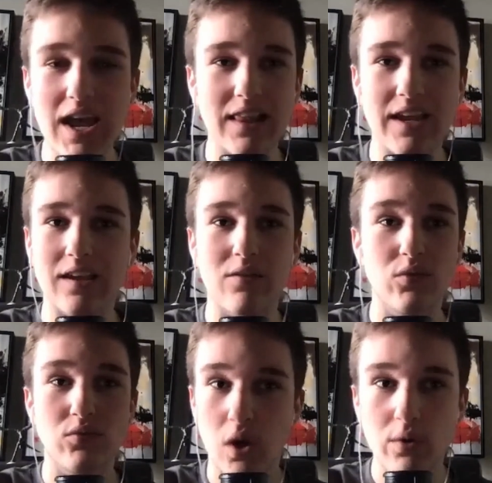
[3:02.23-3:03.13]
Like,
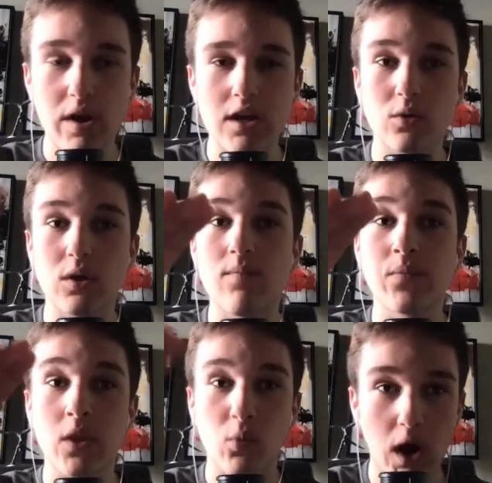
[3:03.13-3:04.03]
if you don't know how to do it,
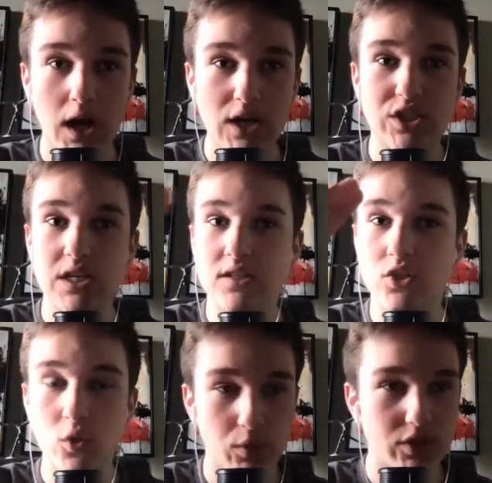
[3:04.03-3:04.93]
watch
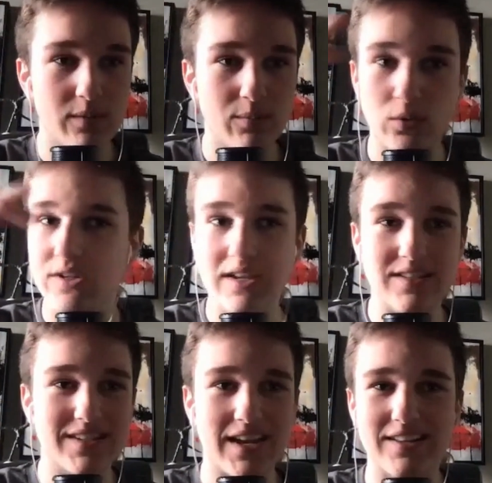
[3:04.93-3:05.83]
this super simple 10
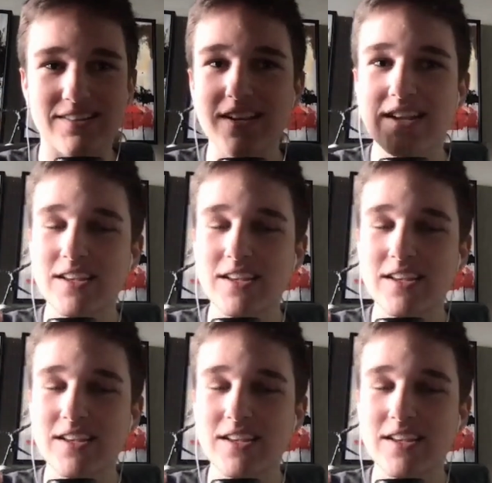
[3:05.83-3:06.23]
seconds.